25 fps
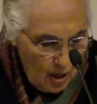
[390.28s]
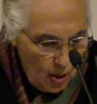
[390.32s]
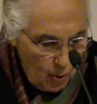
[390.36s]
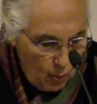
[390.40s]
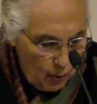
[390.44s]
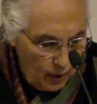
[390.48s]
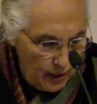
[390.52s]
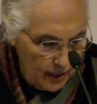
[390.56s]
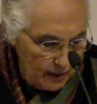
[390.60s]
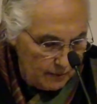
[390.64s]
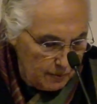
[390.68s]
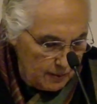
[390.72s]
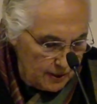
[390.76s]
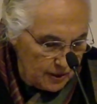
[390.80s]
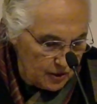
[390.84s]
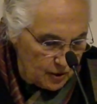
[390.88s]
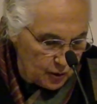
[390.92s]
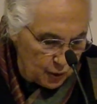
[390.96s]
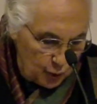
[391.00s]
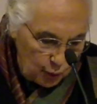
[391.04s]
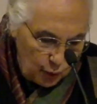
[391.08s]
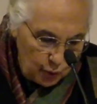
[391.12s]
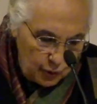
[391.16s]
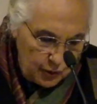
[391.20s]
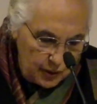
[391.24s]
Weber's
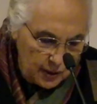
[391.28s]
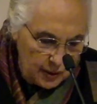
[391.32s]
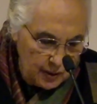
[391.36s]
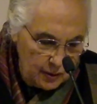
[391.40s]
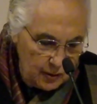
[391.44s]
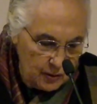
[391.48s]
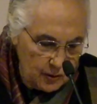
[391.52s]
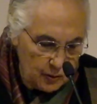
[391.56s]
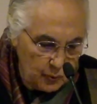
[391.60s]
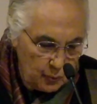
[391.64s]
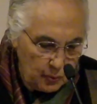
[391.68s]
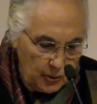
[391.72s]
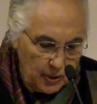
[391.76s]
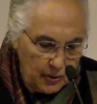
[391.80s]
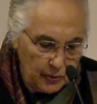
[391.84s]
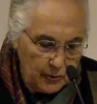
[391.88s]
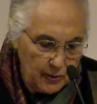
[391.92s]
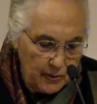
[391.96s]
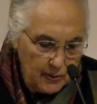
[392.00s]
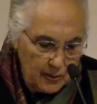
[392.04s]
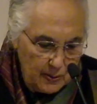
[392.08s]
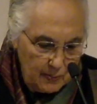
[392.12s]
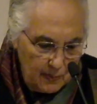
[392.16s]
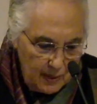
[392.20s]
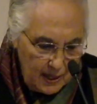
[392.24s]
sources were
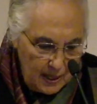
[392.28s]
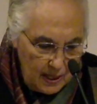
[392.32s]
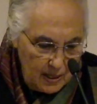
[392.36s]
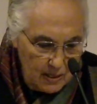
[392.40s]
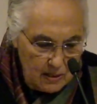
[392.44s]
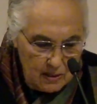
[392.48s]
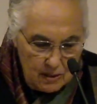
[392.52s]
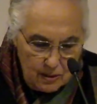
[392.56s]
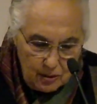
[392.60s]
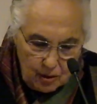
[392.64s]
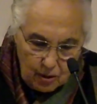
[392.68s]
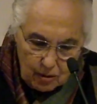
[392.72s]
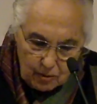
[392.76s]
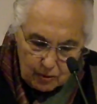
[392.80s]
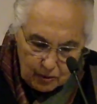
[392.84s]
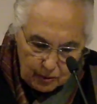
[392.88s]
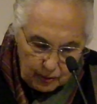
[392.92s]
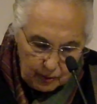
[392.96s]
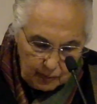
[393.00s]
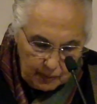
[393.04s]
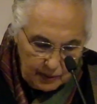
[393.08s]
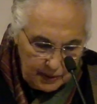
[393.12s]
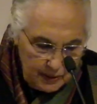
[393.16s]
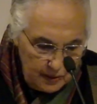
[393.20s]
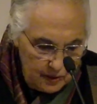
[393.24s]
in the main
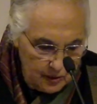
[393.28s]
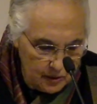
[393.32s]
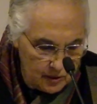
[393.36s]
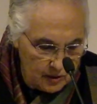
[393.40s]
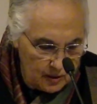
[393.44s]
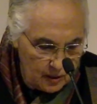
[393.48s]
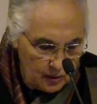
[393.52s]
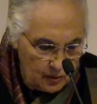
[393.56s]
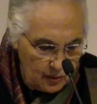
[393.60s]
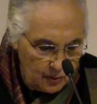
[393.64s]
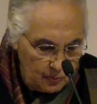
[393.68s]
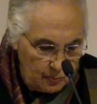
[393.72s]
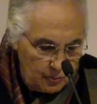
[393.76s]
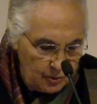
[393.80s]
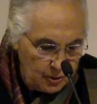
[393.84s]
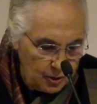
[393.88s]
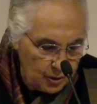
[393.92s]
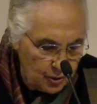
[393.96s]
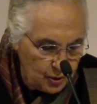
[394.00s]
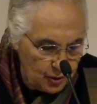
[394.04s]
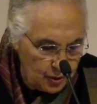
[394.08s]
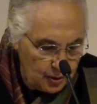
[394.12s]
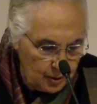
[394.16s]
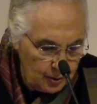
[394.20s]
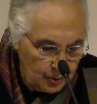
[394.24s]
documents that the
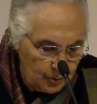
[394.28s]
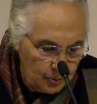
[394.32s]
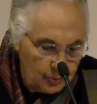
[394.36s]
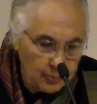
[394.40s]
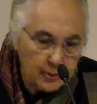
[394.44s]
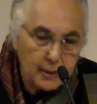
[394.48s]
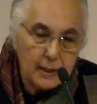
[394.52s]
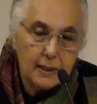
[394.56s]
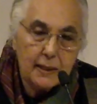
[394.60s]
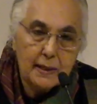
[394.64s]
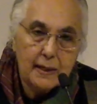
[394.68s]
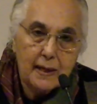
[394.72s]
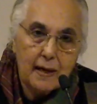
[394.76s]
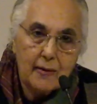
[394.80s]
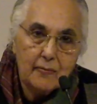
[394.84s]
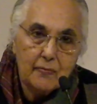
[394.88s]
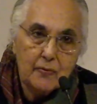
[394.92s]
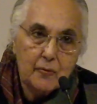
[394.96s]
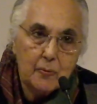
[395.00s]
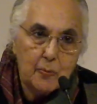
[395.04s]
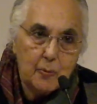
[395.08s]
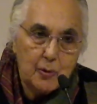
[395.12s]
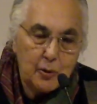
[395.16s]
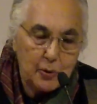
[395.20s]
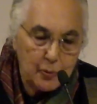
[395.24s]
British colonial
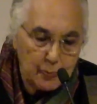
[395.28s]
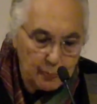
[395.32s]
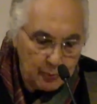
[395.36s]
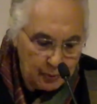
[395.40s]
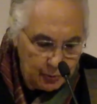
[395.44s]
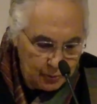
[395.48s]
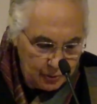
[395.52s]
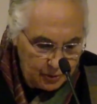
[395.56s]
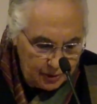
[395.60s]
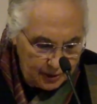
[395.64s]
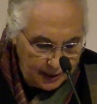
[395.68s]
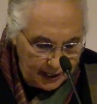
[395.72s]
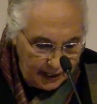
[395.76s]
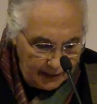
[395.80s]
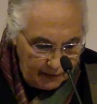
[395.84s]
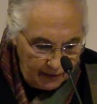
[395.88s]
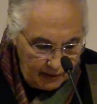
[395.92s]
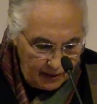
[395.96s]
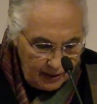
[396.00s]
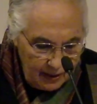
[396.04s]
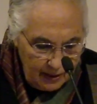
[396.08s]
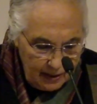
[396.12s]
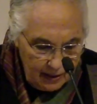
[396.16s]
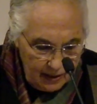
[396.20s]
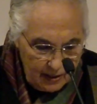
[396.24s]
government put
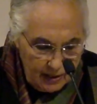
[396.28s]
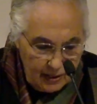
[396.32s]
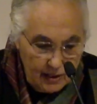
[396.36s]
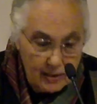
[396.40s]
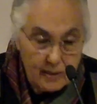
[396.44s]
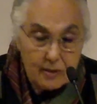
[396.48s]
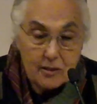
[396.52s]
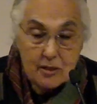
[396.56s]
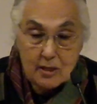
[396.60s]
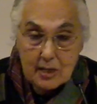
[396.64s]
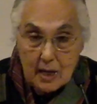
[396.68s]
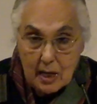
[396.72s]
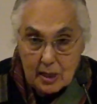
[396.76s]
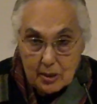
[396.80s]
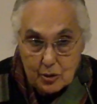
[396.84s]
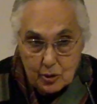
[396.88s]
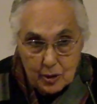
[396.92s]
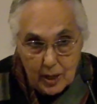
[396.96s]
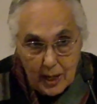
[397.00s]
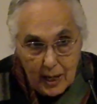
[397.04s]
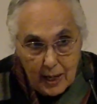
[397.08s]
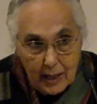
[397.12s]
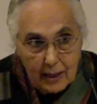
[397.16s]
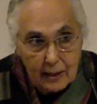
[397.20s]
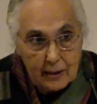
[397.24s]
together, such
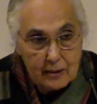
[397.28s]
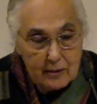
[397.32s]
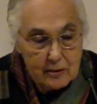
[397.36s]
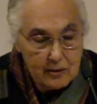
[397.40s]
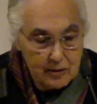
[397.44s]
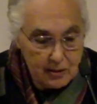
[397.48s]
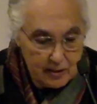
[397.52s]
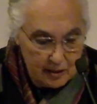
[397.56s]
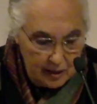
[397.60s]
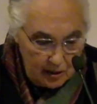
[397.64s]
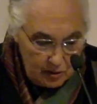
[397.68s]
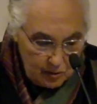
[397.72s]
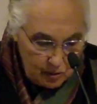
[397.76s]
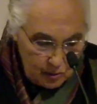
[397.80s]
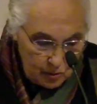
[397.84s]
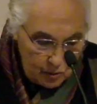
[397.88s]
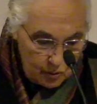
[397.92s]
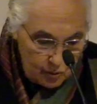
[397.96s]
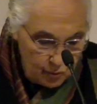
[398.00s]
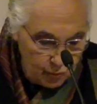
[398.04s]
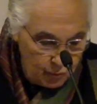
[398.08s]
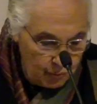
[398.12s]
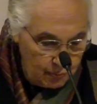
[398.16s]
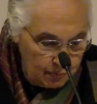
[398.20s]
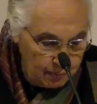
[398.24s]
as
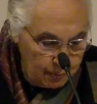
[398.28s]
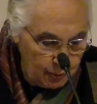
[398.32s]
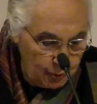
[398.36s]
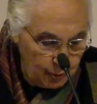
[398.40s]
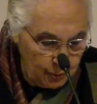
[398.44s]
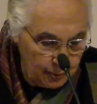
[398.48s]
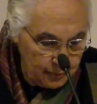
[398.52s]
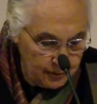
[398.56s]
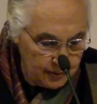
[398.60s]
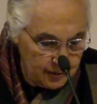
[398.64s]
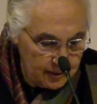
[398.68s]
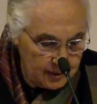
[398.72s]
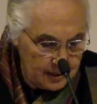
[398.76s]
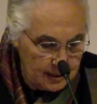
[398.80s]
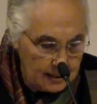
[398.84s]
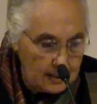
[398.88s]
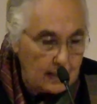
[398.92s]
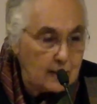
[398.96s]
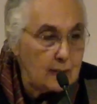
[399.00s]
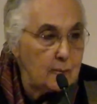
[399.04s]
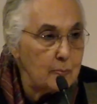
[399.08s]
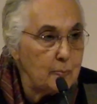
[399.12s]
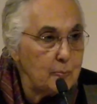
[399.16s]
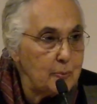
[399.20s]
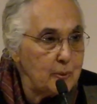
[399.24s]
census reports,
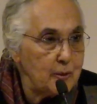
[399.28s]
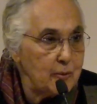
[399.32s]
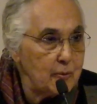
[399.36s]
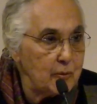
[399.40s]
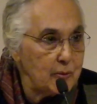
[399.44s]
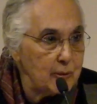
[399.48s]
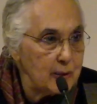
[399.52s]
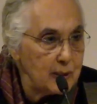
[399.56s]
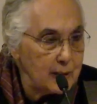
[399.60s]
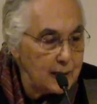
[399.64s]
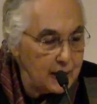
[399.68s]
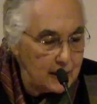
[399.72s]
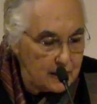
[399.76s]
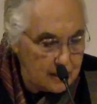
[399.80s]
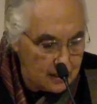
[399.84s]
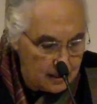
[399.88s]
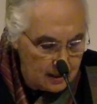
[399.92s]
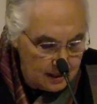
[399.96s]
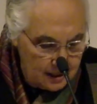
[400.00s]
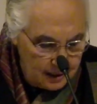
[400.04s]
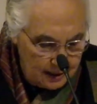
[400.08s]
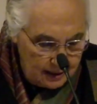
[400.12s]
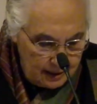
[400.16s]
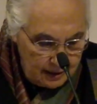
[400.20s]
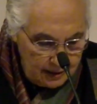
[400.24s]
the imperial
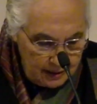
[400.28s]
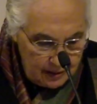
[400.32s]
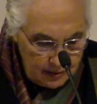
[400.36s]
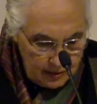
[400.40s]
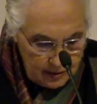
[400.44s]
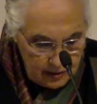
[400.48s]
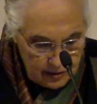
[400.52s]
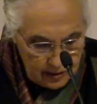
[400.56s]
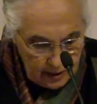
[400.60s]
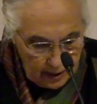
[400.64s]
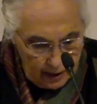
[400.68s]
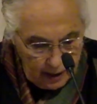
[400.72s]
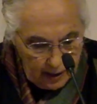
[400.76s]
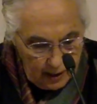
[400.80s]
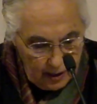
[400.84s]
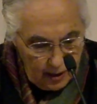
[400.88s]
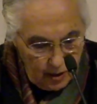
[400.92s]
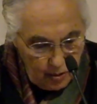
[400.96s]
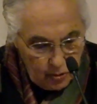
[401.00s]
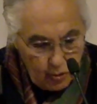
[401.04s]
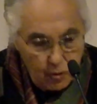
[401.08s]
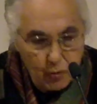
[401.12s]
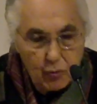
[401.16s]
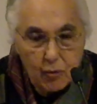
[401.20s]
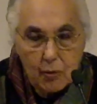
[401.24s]
gazetteers,
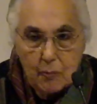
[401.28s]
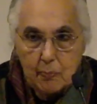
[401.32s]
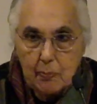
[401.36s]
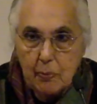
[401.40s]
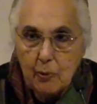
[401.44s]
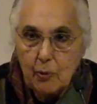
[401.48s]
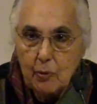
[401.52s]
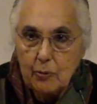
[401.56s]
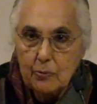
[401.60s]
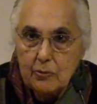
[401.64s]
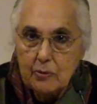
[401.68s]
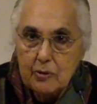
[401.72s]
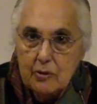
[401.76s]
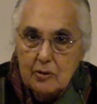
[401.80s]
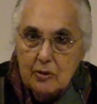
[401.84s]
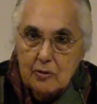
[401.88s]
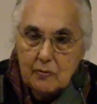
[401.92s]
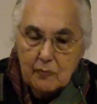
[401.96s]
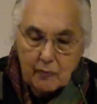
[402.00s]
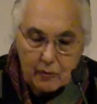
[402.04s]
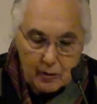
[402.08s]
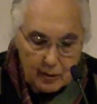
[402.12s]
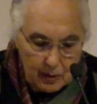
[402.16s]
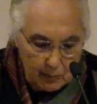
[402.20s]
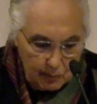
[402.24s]
the reports
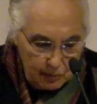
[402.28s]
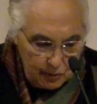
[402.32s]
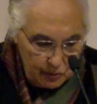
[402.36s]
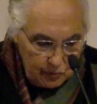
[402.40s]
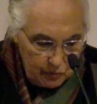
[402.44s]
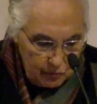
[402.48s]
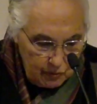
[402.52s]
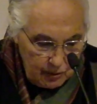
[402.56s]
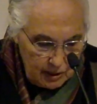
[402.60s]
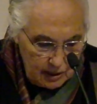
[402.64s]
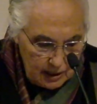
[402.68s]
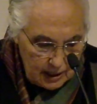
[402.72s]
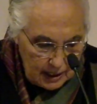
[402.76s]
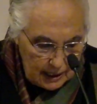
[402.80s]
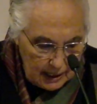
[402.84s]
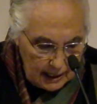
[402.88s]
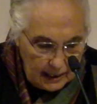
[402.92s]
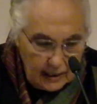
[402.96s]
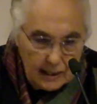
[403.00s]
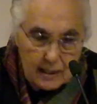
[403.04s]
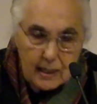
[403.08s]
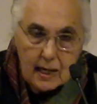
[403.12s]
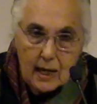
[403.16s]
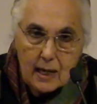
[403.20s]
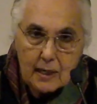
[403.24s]
of Herbert
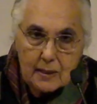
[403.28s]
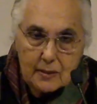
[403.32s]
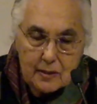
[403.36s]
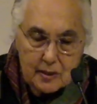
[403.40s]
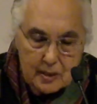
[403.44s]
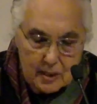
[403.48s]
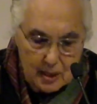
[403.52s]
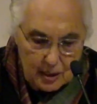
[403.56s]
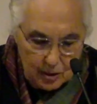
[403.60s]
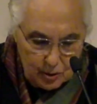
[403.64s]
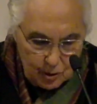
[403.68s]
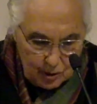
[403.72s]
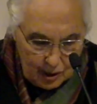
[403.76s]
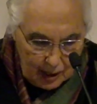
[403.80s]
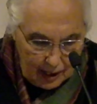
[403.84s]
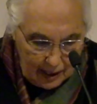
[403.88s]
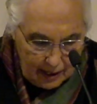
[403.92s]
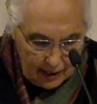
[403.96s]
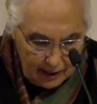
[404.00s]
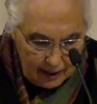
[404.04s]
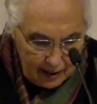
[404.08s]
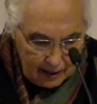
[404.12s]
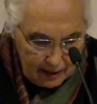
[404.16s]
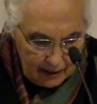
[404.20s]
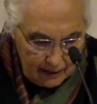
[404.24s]
Risley, and such
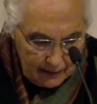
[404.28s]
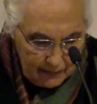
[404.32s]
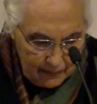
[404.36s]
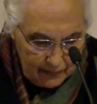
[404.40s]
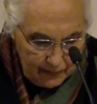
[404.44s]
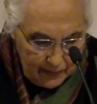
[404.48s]
like.